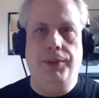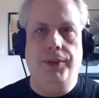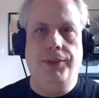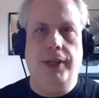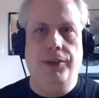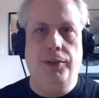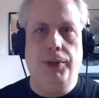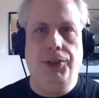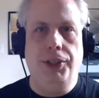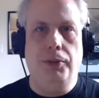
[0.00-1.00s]
It's not so
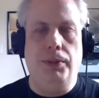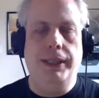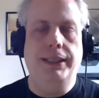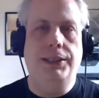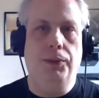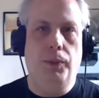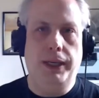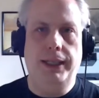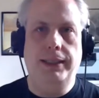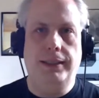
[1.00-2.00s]
much that you're playing to win
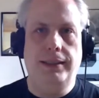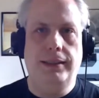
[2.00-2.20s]
it,